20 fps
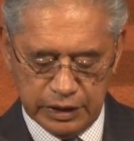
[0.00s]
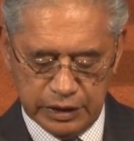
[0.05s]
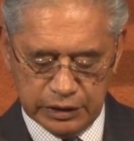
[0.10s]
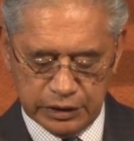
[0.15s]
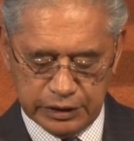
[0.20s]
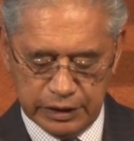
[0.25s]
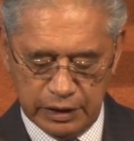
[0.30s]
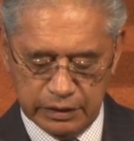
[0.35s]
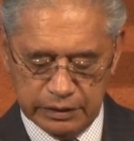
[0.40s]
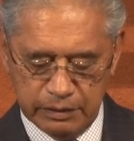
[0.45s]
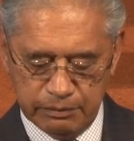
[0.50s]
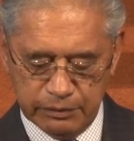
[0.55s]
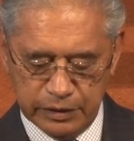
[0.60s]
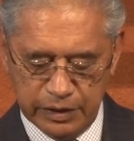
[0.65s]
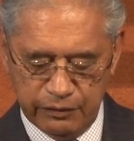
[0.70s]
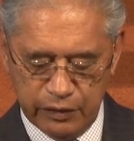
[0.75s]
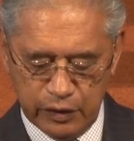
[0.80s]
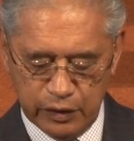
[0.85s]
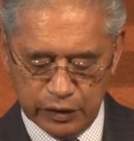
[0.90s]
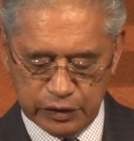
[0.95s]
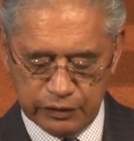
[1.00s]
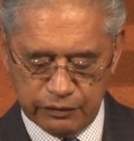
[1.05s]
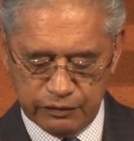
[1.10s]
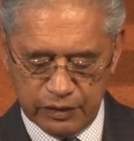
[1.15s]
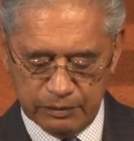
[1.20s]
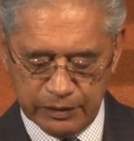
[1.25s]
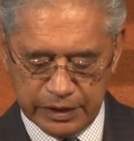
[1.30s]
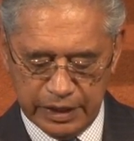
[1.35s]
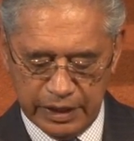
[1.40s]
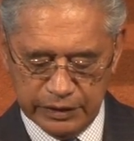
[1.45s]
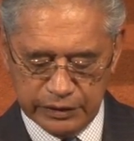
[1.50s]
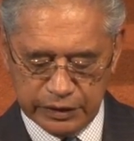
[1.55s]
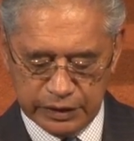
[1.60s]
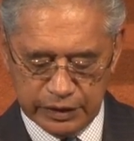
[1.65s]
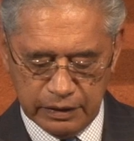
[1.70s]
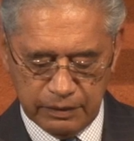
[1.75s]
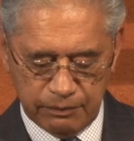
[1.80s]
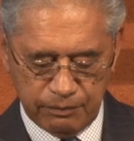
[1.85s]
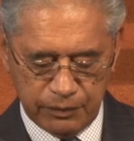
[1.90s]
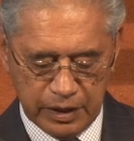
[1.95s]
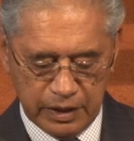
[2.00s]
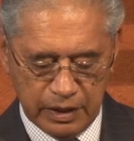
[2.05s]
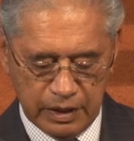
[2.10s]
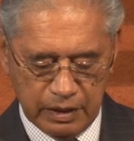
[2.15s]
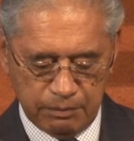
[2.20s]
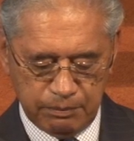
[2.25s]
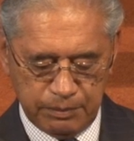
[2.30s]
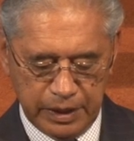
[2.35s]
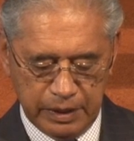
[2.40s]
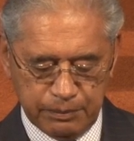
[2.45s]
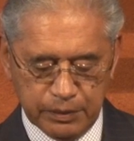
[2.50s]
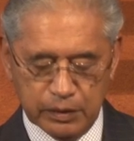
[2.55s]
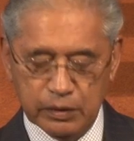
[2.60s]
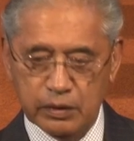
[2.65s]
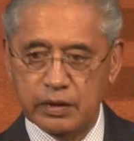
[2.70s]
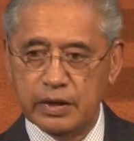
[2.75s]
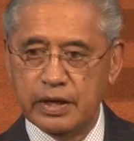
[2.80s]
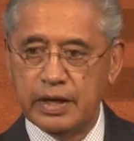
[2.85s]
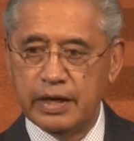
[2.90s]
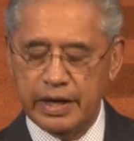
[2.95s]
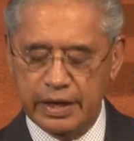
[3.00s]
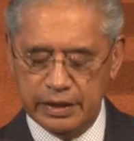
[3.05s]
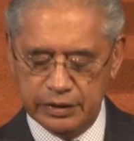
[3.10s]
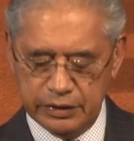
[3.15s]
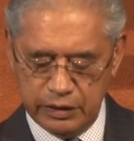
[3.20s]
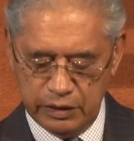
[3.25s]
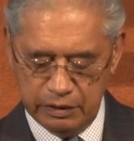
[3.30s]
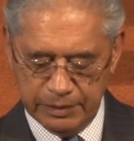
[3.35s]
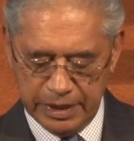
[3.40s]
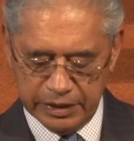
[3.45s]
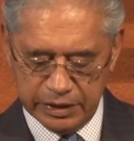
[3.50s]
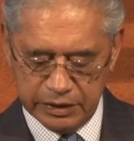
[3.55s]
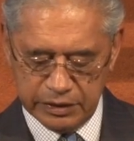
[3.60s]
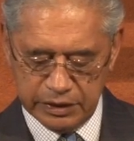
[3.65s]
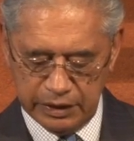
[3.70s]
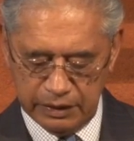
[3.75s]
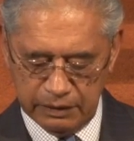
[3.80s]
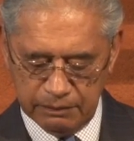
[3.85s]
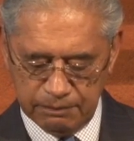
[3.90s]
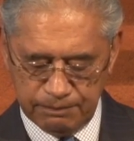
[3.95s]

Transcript: is seldom divorced from culture, people, and humanity.